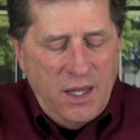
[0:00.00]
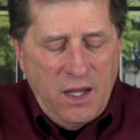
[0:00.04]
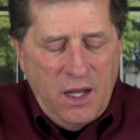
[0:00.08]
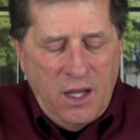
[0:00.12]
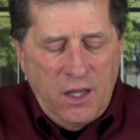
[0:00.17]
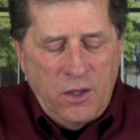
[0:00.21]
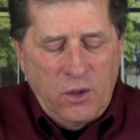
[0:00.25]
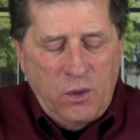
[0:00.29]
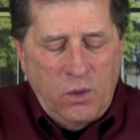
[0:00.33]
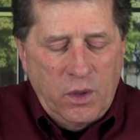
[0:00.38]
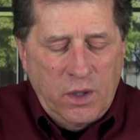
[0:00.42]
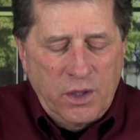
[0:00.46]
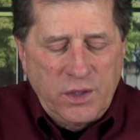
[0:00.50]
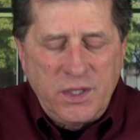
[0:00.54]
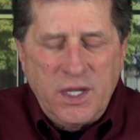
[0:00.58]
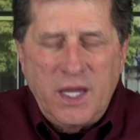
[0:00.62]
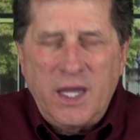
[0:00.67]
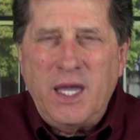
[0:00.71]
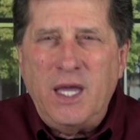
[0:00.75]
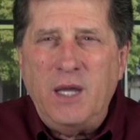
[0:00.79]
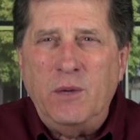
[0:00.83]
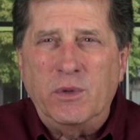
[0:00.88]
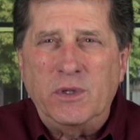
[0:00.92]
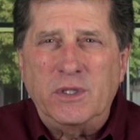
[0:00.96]
In other words,
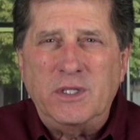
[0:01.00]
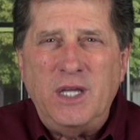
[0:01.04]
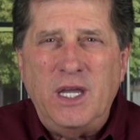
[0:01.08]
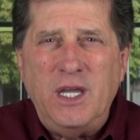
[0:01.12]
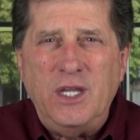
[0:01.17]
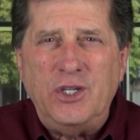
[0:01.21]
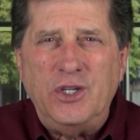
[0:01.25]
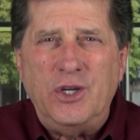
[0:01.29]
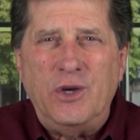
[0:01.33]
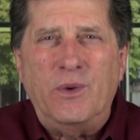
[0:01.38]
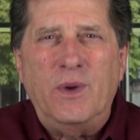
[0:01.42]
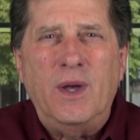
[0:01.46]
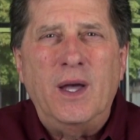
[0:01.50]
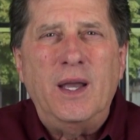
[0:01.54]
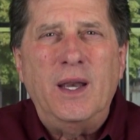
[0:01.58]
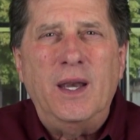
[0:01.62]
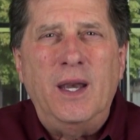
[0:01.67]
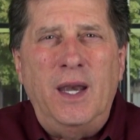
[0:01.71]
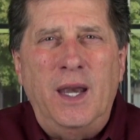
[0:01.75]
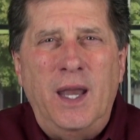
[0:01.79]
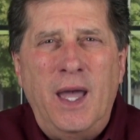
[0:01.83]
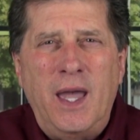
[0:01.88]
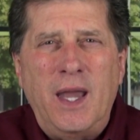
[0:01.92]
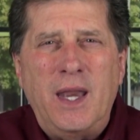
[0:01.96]
he will teach you.
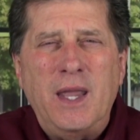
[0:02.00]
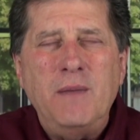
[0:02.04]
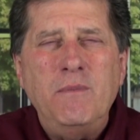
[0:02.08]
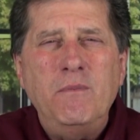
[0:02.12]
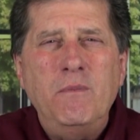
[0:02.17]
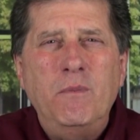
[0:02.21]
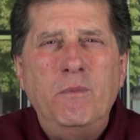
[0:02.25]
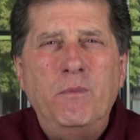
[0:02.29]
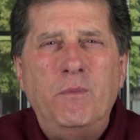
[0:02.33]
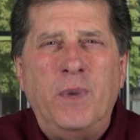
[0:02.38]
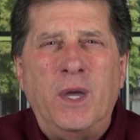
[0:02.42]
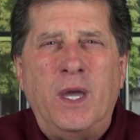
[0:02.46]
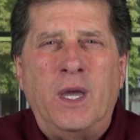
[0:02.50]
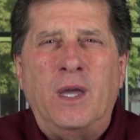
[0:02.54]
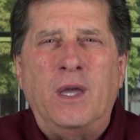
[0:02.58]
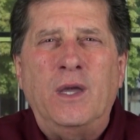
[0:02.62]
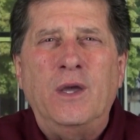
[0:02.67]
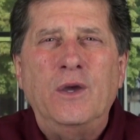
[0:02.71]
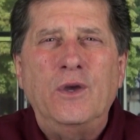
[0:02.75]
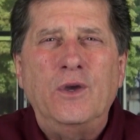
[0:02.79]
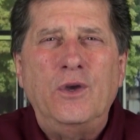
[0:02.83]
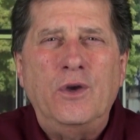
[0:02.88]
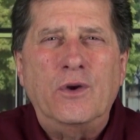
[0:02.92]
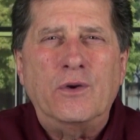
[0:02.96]
Let him
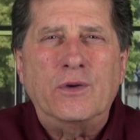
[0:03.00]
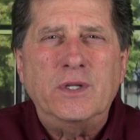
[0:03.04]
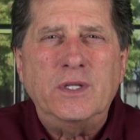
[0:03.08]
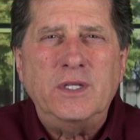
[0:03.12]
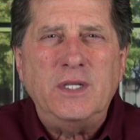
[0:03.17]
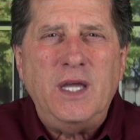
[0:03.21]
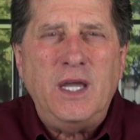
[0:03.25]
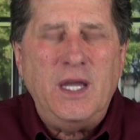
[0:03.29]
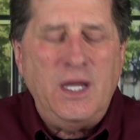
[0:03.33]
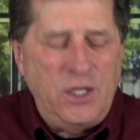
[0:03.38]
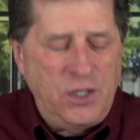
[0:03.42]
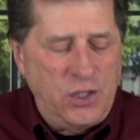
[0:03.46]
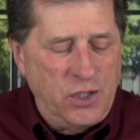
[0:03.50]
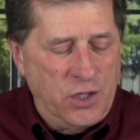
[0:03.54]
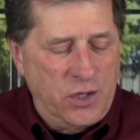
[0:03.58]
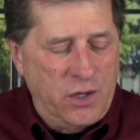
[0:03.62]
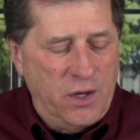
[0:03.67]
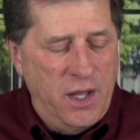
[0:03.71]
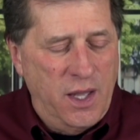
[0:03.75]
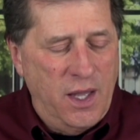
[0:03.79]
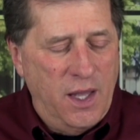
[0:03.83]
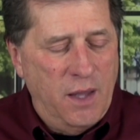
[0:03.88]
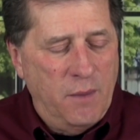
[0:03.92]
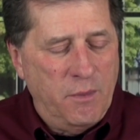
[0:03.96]
be your
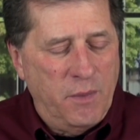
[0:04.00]
teacher,